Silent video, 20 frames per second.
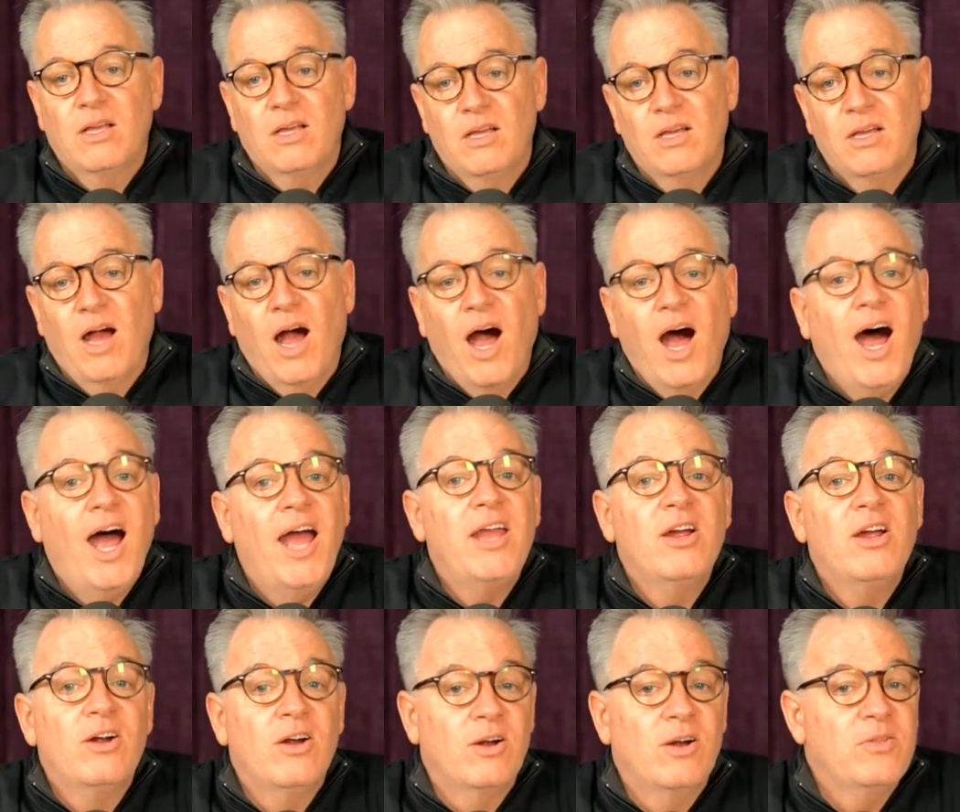
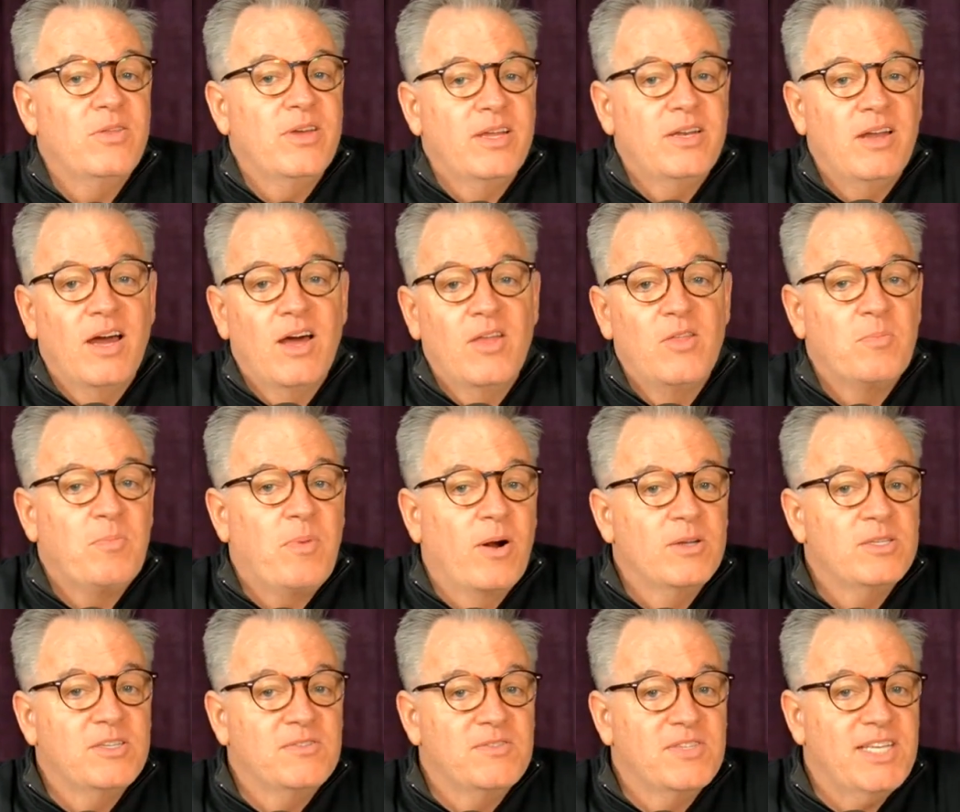higher than other
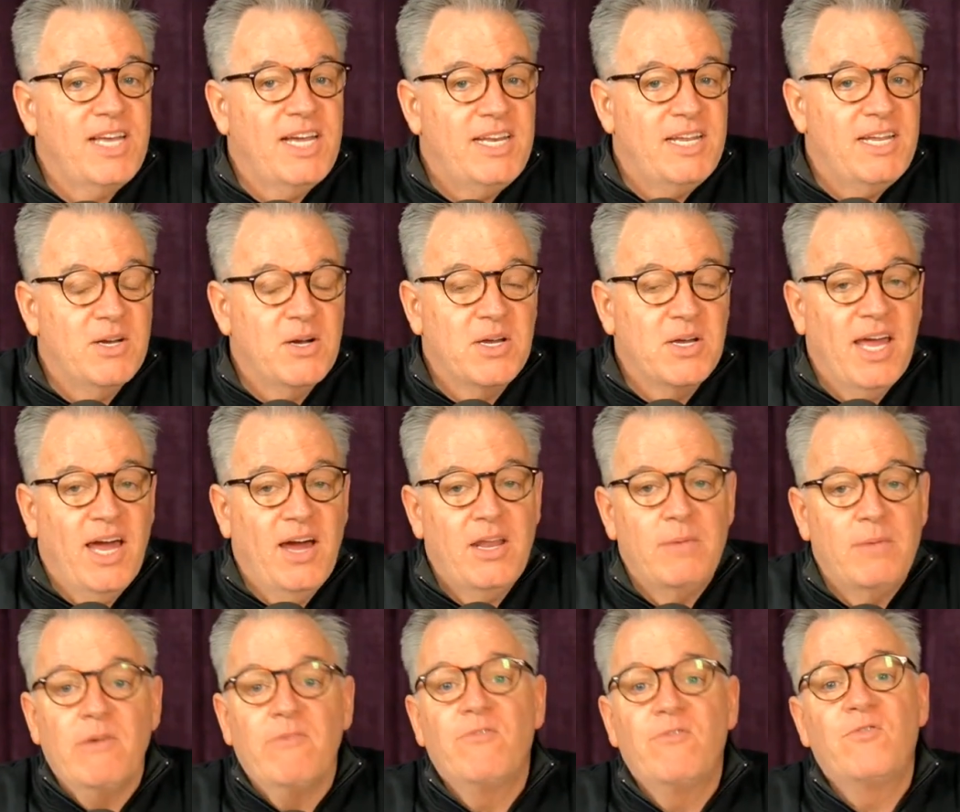parts of San Diego County,
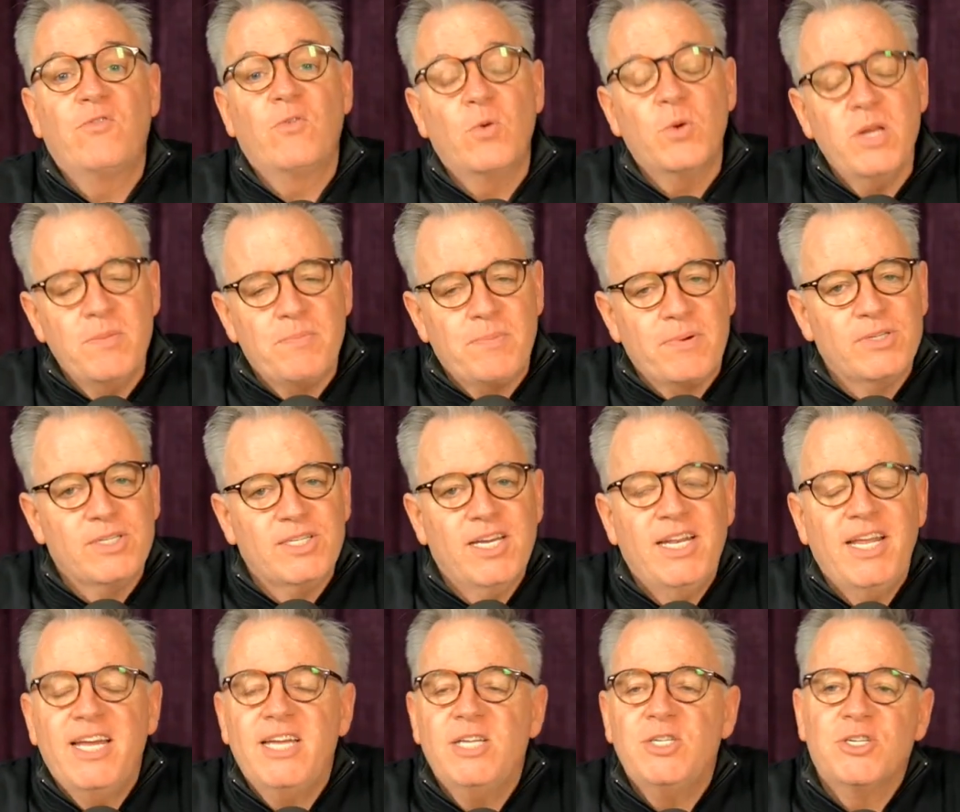but 40%
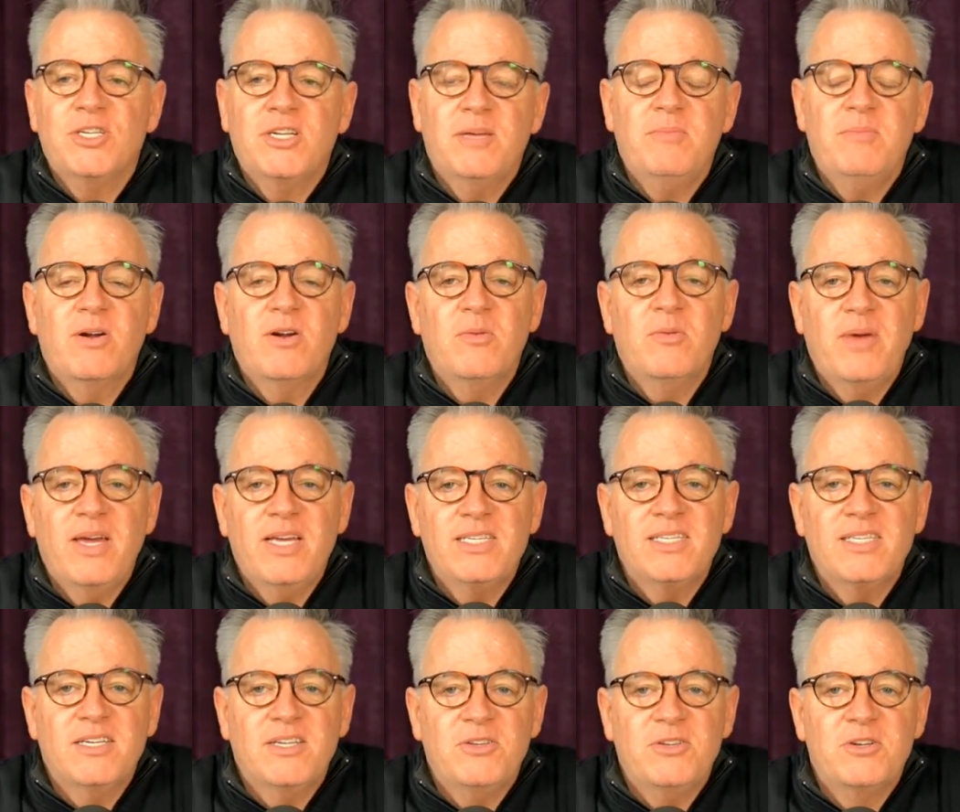Asian in Mira
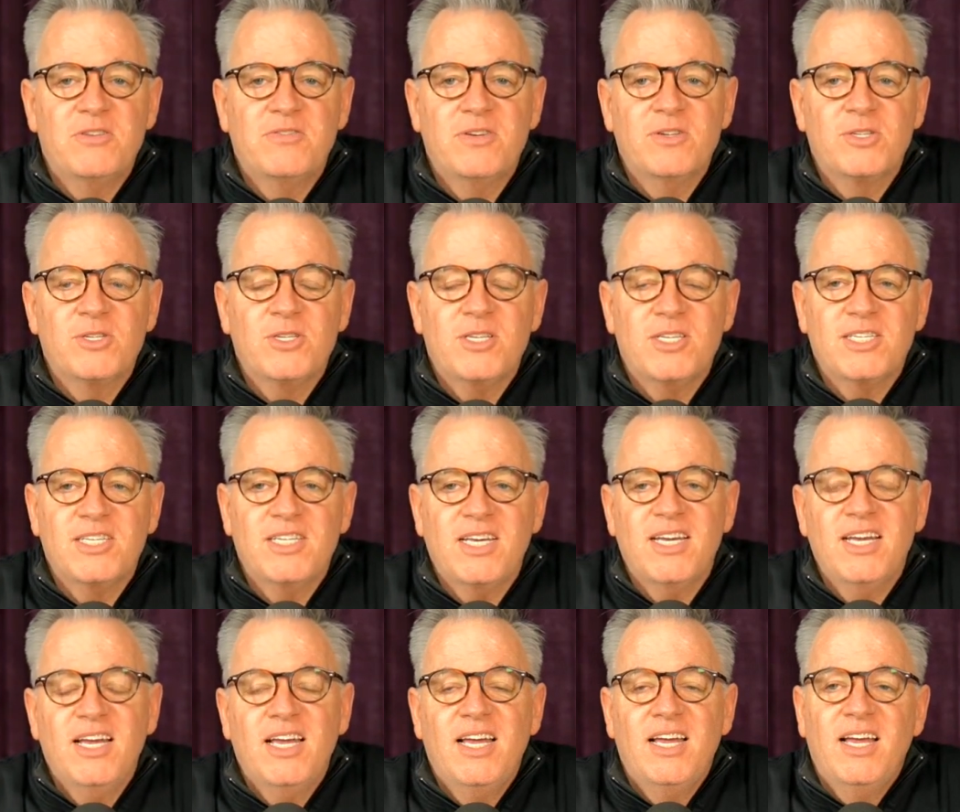Mesa and University City.
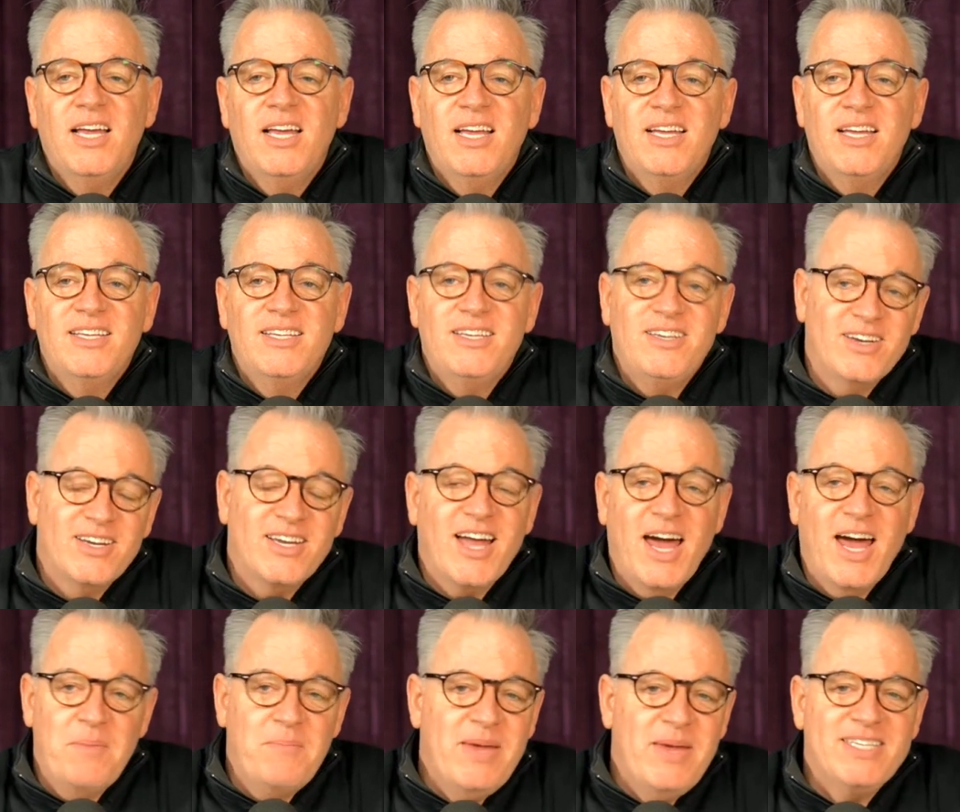you know, it
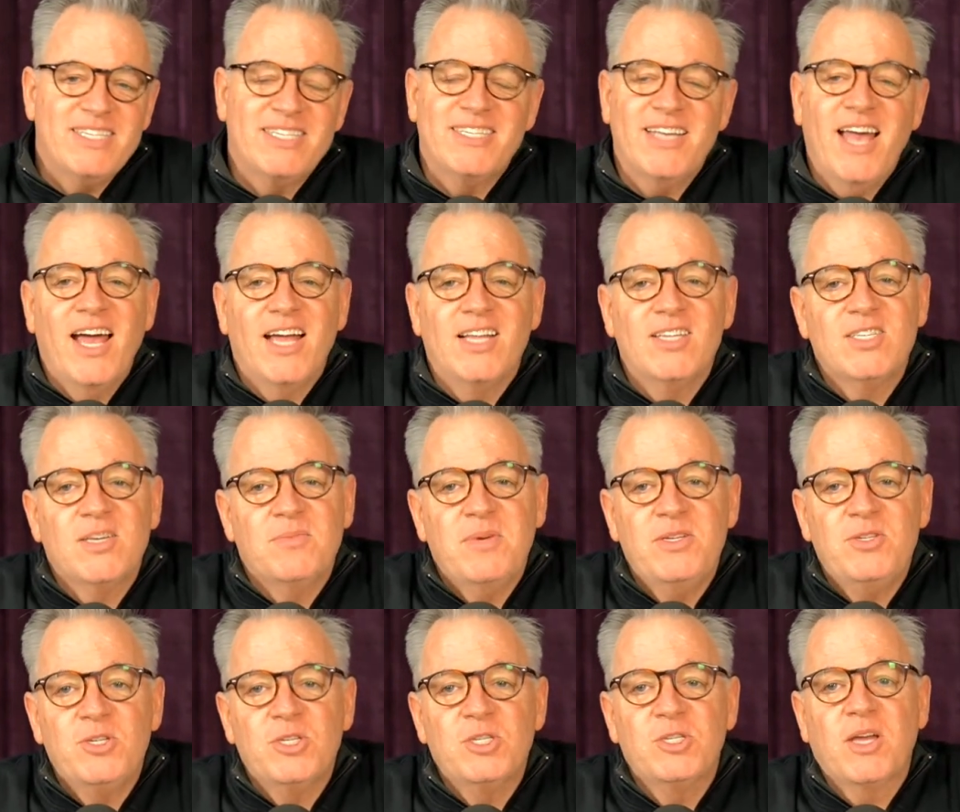kind of makes sense. I mean,
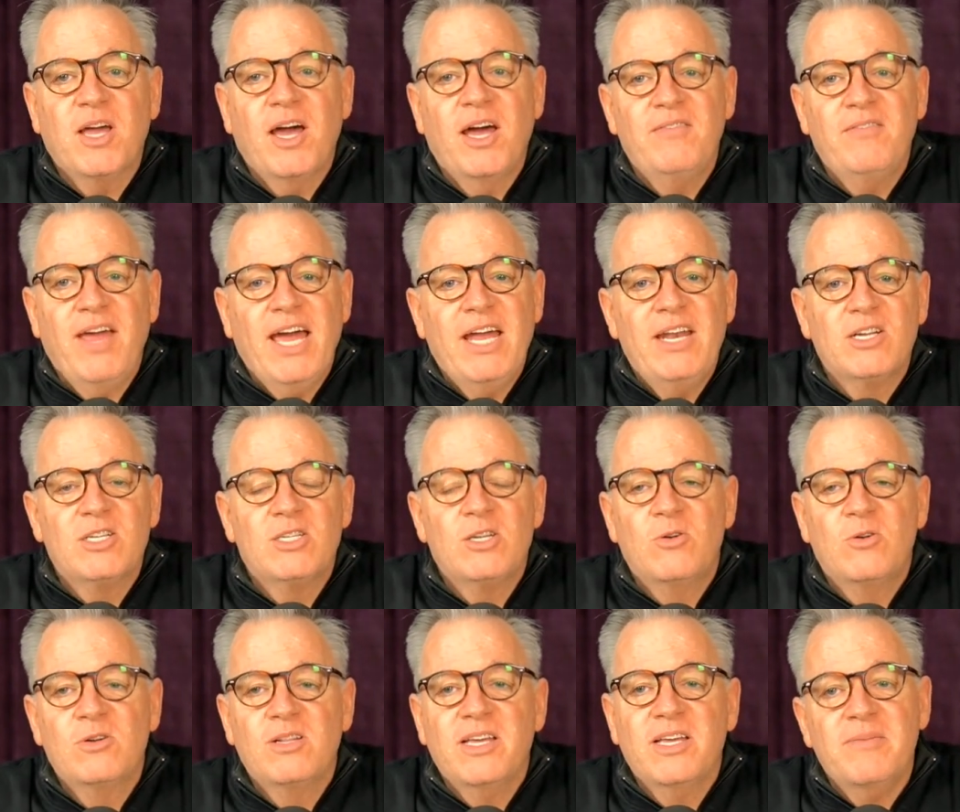just kind of
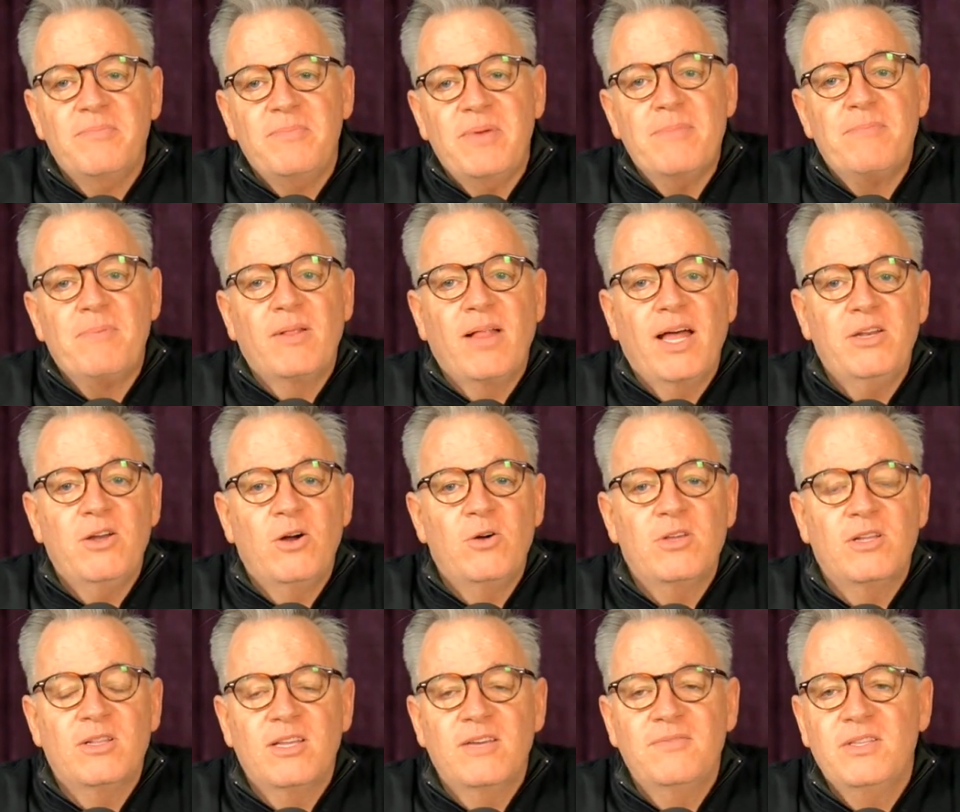anecdotally of people I know that
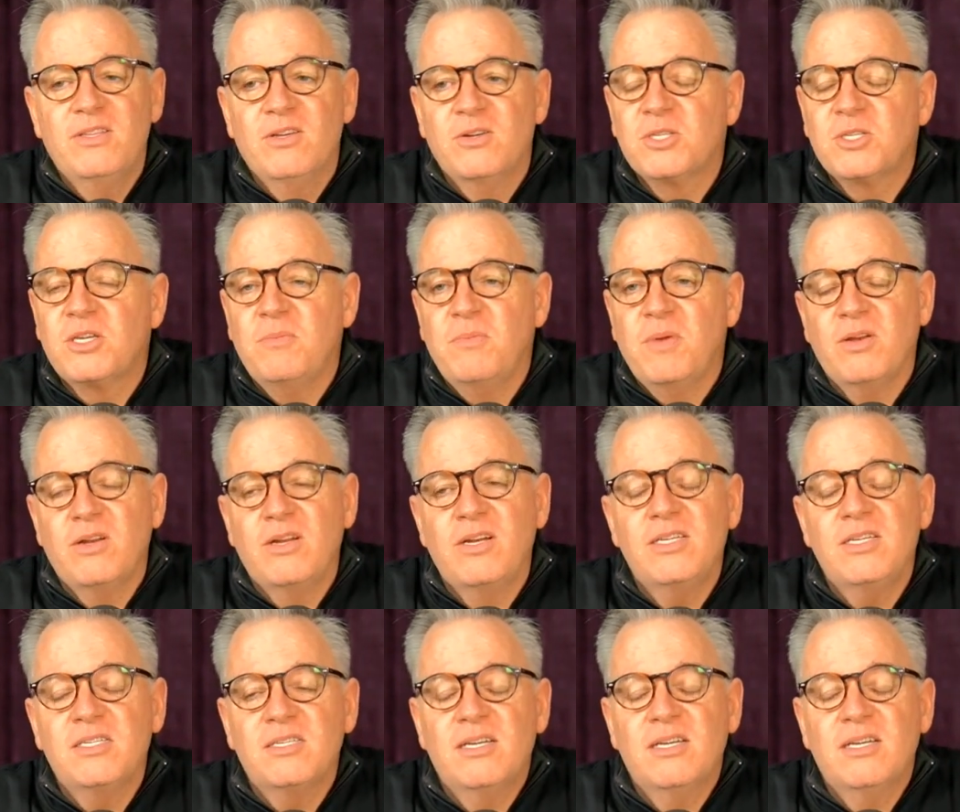live in those communities.